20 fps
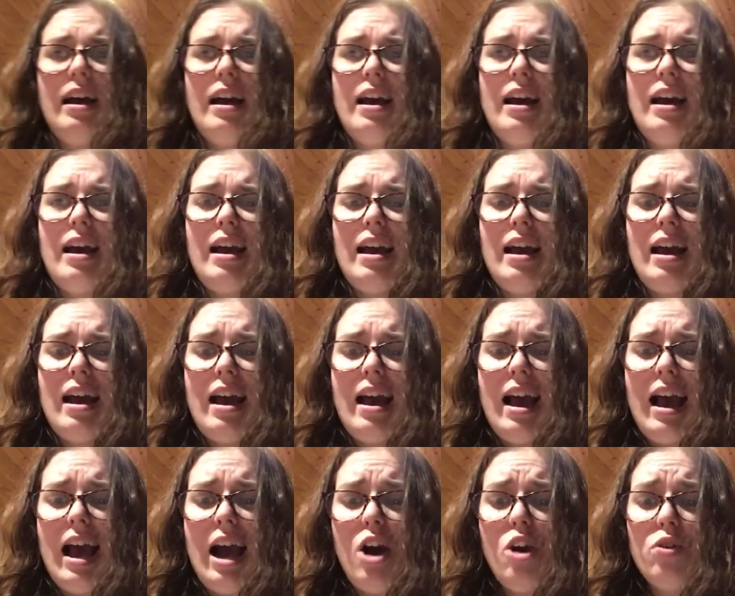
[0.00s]

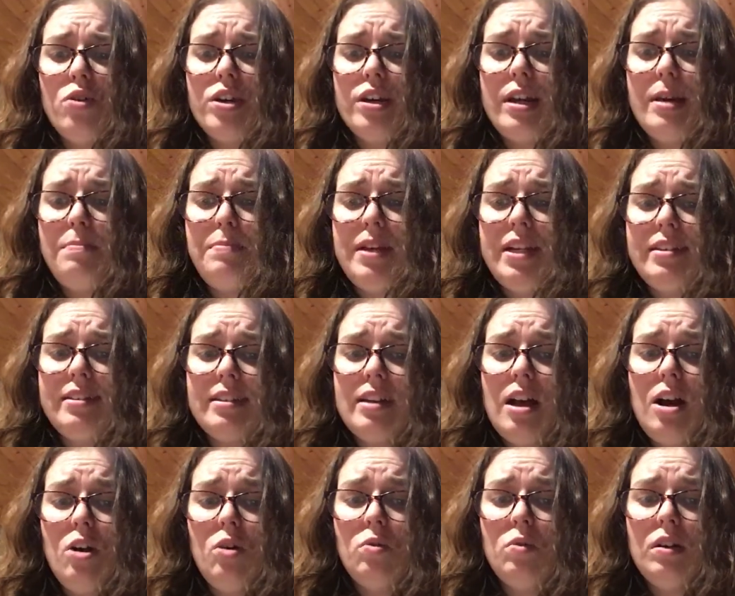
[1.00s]
How could it be
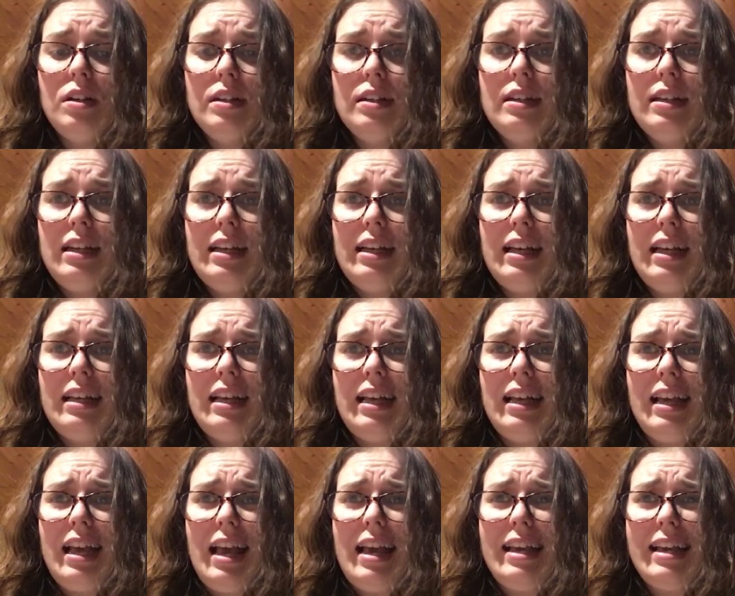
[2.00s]
so?
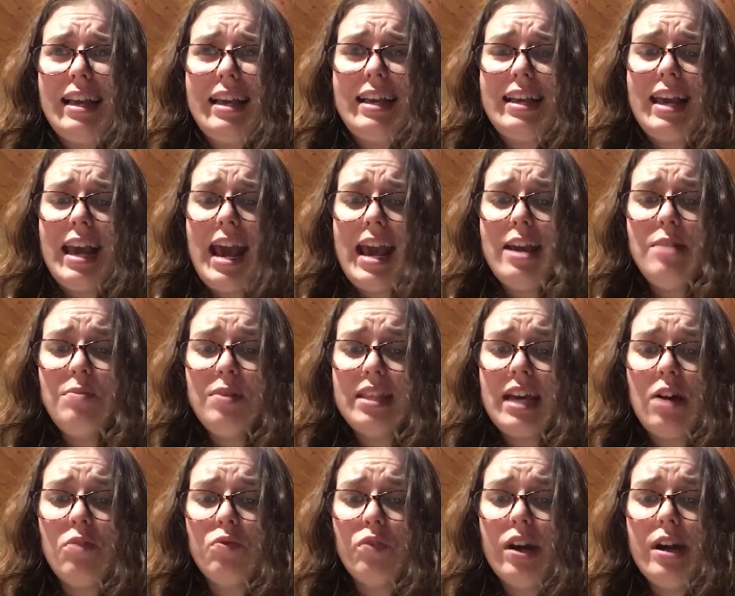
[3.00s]
It came
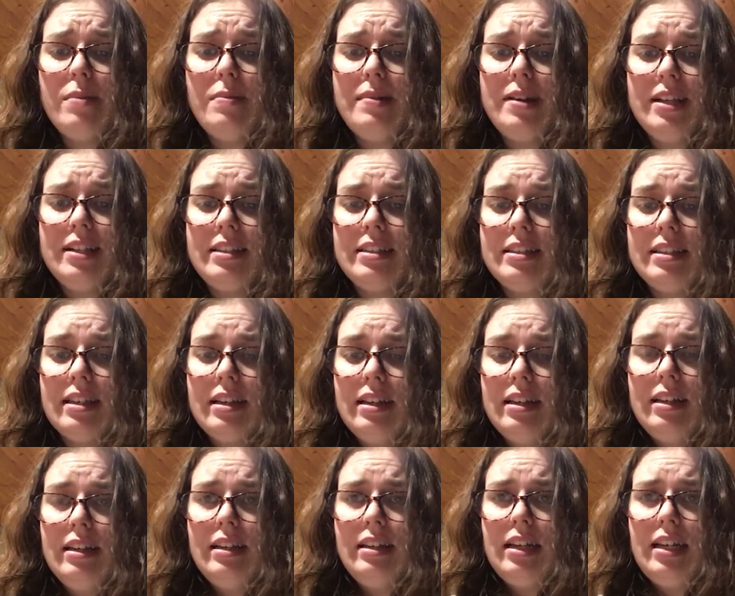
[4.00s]
without ribbons.
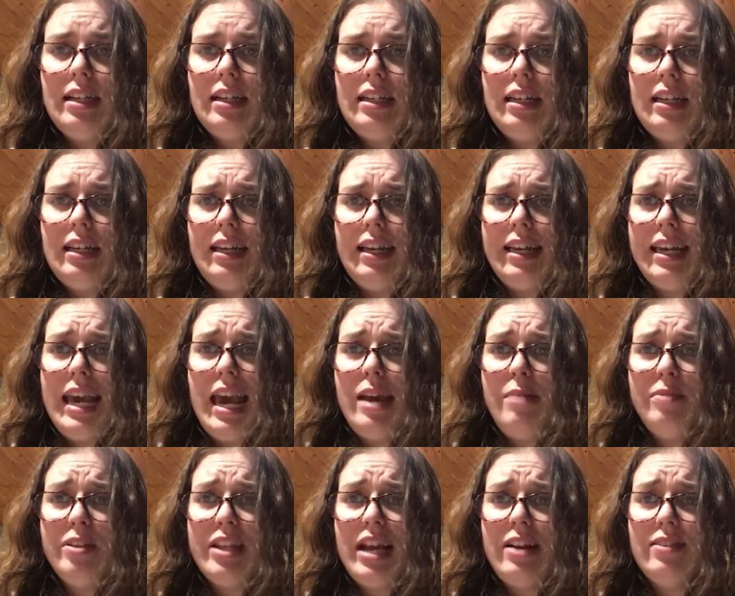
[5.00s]
It came
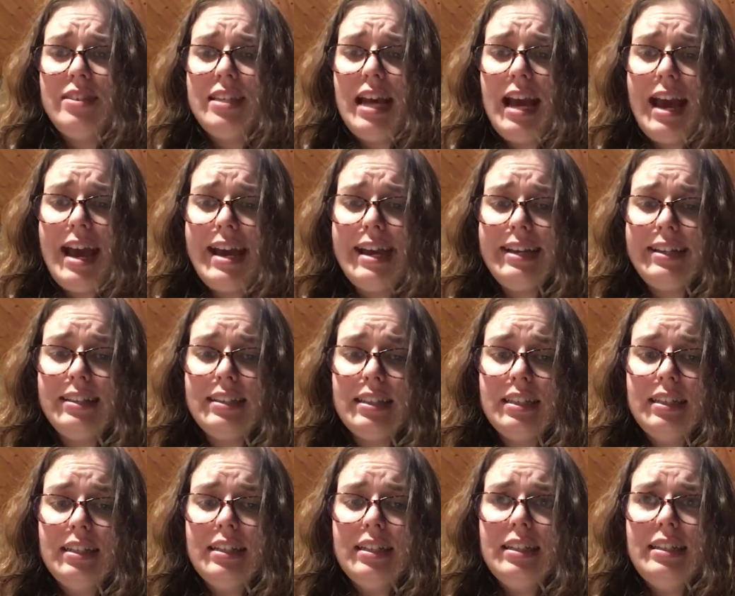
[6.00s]
without tags.
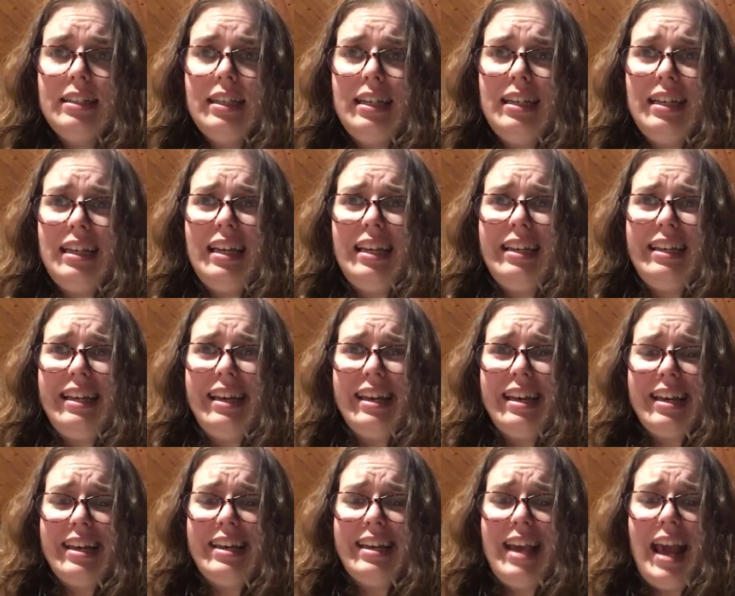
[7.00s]

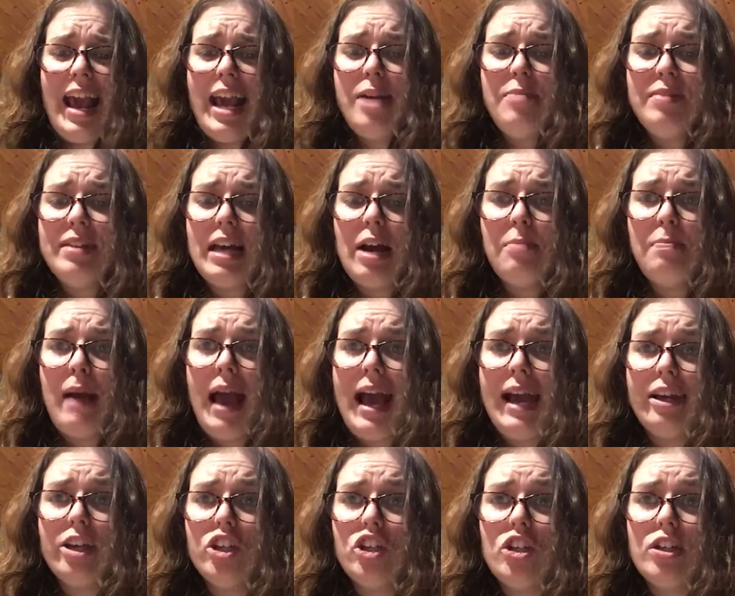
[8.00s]
It came without
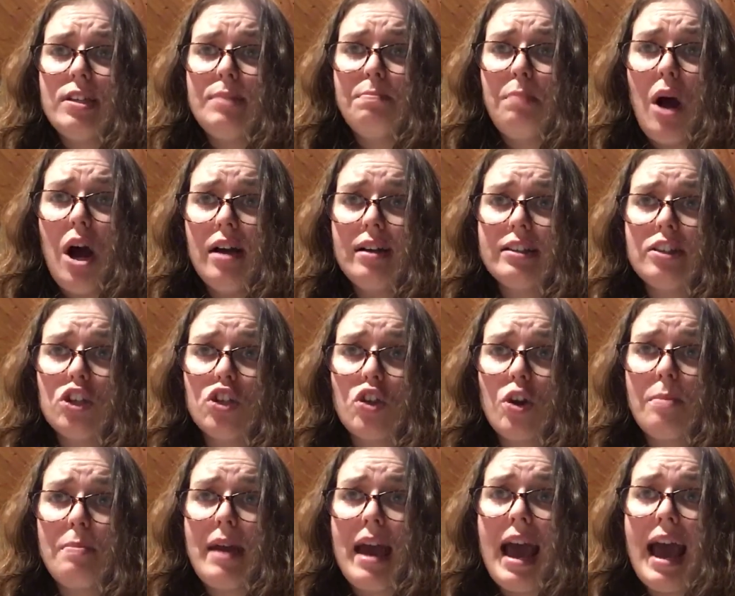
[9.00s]
packages, boxes,
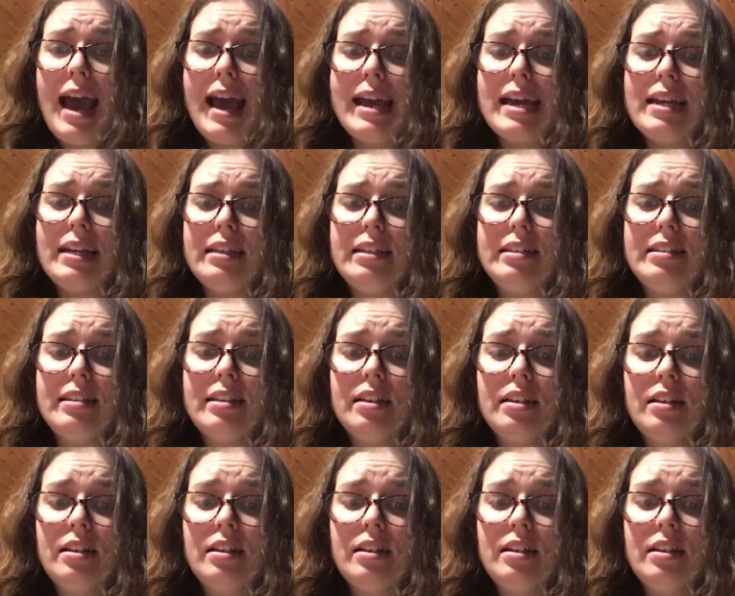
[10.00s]
or bags.